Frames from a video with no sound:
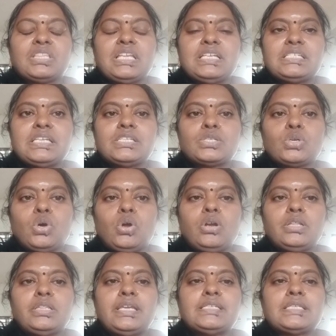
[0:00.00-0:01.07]
This is
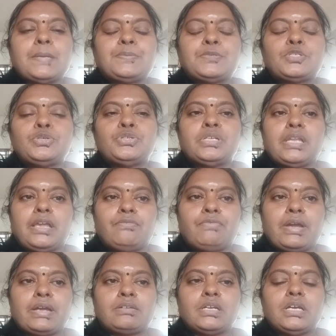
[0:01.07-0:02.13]
called the substitution
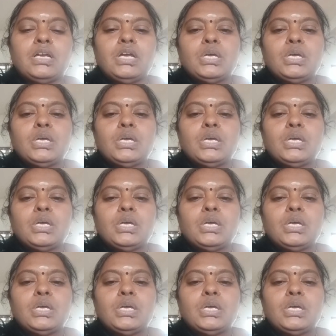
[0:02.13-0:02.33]
effect.